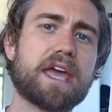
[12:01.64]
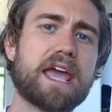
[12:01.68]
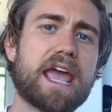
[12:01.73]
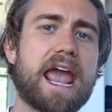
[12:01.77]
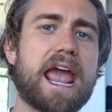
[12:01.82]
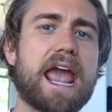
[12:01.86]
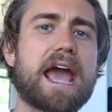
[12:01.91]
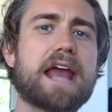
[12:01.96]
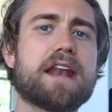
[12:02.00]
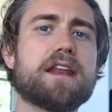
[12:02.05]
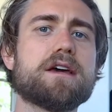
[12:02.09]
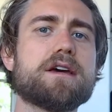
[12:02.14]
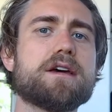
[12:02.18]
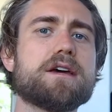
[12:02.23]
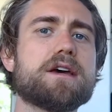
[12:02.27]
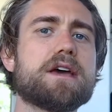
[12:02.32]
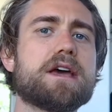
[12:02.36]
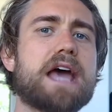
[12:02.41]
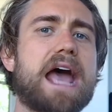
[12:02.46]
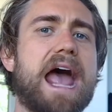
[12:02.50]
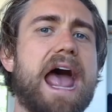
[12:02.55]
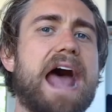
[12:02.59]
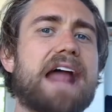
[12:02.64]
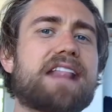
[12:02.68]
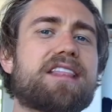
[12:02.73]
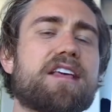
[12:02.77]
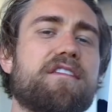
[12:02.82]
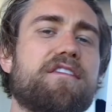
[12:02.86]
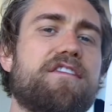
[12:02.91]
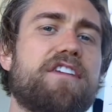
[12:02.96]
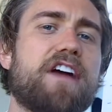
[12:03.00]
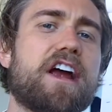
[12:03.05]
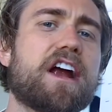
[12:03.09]
And at
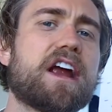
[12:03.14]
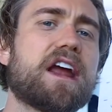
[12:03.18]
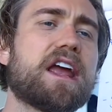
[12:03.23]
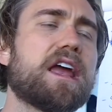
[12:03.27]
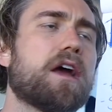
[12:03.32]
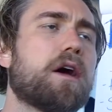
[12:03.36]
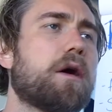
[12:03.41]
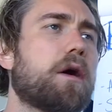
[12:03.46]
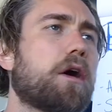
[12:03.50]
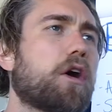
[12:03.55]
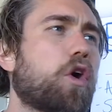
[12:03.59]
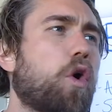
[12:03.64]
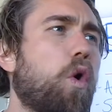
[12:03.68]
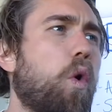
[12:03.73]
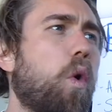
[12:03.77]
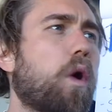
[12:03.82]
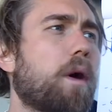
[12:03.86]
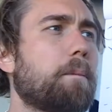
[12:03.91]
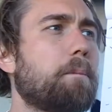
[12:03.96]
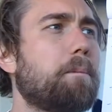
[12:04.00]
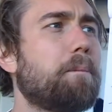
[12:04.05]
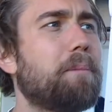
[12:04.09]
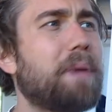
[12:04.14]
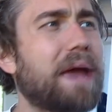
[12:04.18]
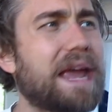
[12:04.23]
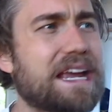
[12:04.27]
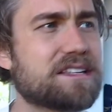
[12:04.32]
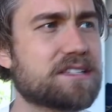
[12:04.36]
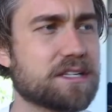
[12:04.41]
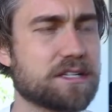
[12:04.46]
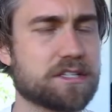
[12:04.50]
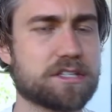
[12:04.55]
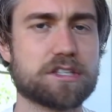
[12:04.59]
the very core
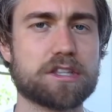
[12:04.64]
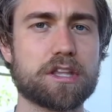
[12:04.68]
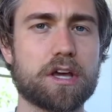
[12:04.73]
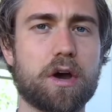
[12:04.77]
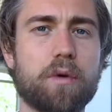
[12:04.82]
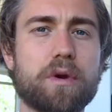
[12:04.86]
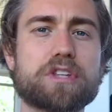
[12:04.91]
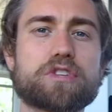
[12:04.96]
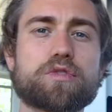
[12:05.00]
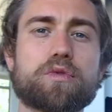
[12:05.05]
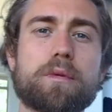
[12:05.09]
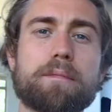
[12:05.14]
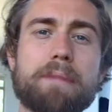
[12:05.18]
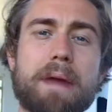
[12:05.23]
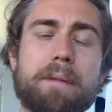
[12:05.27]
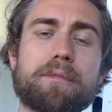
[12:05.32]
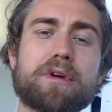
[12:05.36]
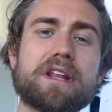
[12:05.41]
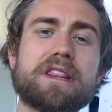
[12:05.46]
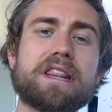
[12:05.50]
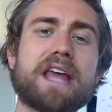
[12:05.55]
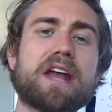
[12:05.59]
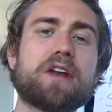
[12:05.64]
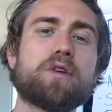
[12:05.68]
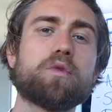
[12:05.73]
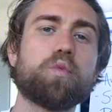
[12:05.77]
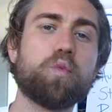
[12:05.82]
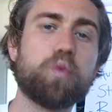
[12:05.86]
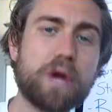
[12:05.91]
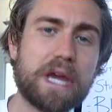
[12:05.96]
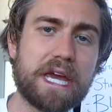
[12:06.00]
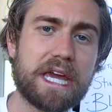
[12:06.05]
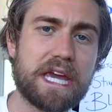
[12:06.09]
basis, though, it's remembering
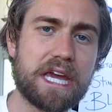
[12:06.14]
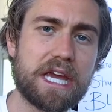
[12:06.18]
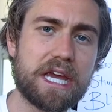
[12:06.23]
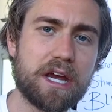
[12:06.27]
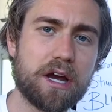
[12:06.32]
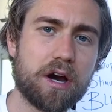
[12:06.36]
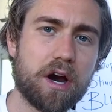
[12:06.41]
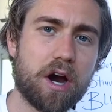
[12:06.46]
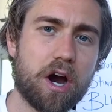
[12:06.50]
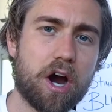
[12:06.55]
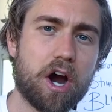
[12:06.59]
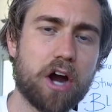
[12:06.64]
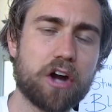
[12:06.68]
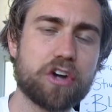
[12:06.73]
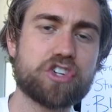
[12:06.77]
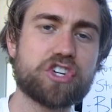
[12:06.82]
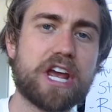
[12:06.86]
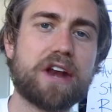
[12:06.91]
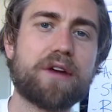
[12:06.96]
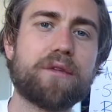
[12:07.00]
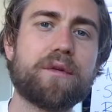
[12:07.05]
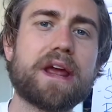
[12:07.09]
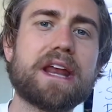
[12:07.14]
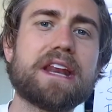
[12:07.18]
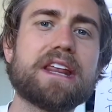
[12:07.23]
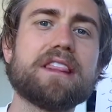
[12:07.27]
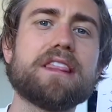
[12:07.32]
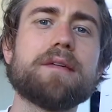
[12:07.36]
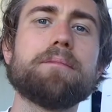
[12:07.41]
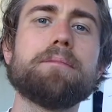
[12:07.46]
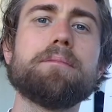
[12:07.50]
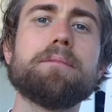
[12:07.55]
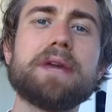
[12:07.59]
that we are
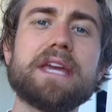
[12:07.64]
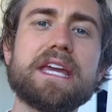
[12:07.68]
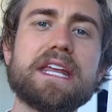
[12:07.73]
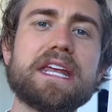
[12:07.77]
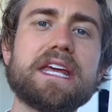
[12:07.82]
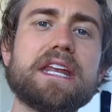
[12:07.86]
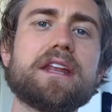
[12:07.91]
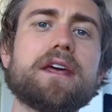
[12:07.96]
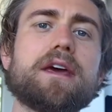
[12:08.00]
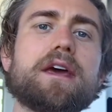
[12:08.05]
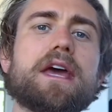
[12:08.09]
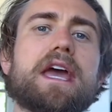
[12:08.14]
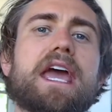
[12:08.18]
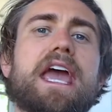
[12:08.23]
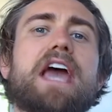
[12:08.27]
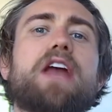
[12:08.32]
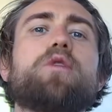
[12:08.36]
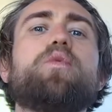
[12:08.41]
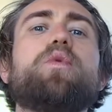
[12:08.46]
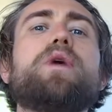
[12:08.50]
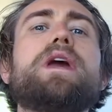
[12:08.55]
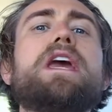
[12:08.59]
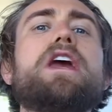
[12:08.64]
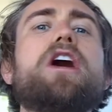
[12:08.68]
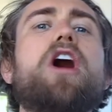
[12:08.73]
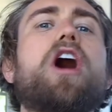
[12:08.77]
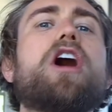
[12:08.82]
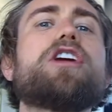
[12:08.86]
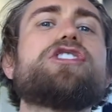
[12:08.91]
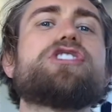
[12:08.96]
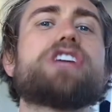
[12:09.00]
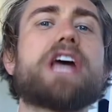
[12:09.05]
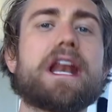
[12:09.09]
generating the meaning and we
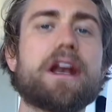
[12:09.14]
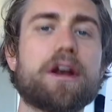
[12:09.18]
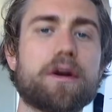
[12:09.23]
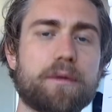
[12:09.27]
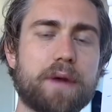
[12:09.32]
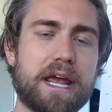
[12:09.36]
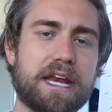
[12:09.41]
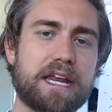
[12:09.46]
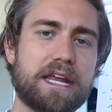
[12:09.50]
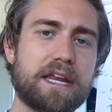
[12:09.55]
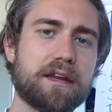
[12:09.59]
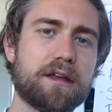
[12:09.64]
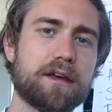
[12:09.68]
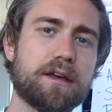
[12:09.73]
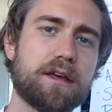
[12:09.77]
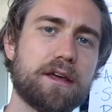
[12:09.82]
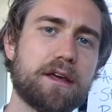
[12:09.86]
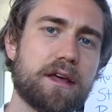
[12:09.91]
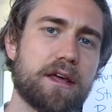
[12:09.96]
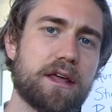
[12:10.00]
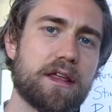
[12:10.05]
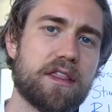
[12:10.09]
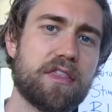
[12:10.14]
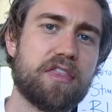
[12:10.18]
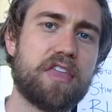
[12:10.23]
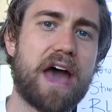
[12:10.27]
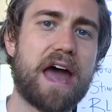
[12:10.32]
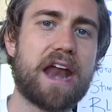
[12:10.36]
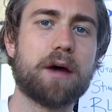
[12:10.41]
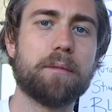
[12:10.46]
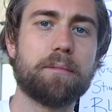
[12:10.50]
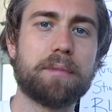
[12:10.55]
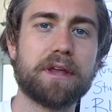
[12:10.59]
are generating
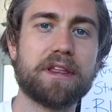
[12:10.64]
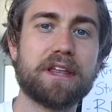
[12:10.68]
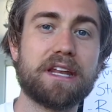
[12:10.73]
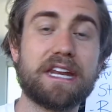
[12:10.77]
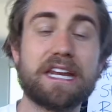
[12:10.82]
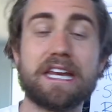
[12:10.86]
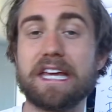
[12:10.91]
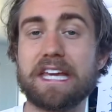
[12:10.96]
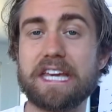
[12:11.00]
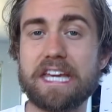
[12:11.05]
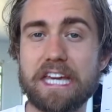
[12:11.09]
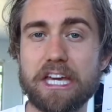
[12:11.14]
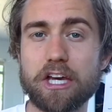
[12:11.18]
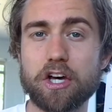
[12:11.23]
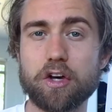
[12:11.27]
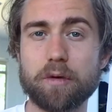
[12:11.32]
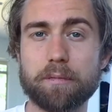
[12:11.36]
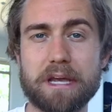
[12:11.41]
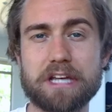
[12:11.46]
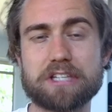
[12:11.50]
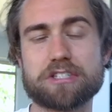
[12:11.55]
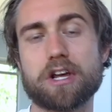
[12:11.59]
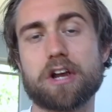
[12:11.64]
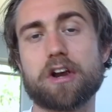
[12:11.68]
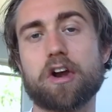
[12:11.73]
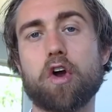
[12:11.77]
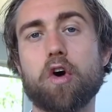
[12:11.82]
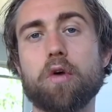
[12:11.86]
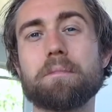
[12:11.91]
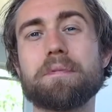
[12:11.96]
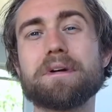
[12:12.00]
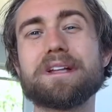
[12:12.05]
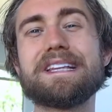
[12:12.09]
that ability to heal based on our
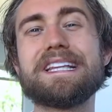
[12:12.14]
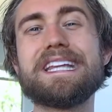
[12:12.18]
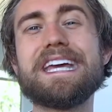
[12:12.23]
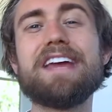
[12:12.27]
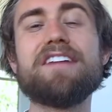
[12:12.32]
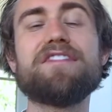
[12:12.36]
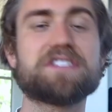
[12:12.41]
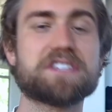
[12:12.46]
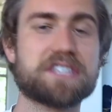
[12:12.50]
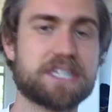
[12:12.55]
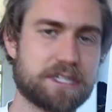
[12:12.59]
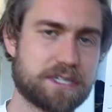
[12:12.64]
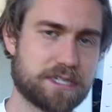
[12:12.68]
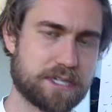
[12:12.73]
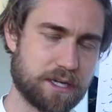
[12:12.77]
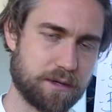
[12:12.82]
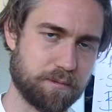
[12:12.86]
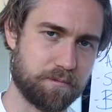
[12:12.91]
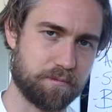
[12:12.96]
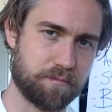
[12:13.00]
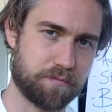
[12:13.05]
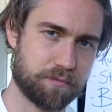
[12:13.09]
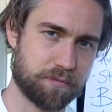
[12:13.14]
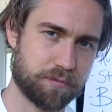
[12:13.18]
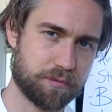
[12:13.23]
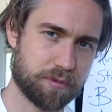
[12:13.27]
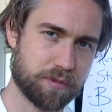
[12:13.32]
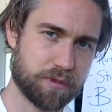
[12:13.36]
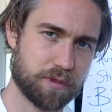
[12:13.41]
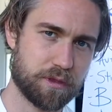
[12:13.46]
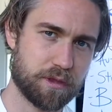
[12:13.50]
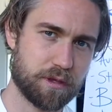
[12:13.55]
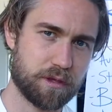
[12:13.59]
own belief system.
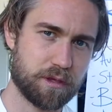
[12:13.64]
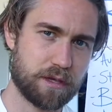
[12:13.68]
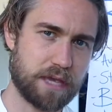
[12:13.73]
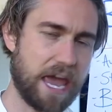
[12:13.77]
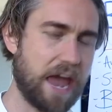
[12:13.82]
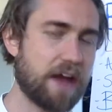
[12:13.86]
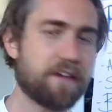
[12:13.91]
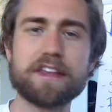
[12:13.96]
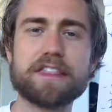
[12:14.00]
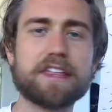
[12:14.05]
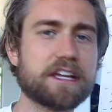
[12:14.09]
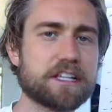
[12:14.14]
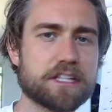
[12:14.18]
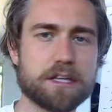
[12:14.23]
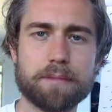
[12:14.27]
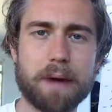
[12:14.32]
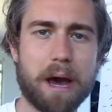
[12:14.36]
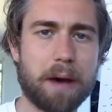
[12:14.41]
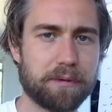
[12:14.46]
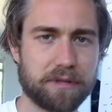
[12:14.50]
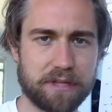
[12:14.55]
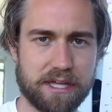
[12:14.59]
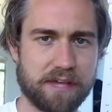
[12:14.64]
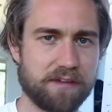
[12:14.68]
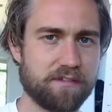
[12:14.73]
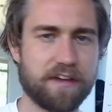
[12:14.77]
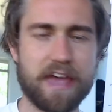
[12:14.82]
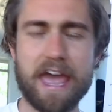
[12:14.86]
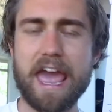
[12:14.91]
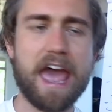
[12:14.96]
Everything's about belief.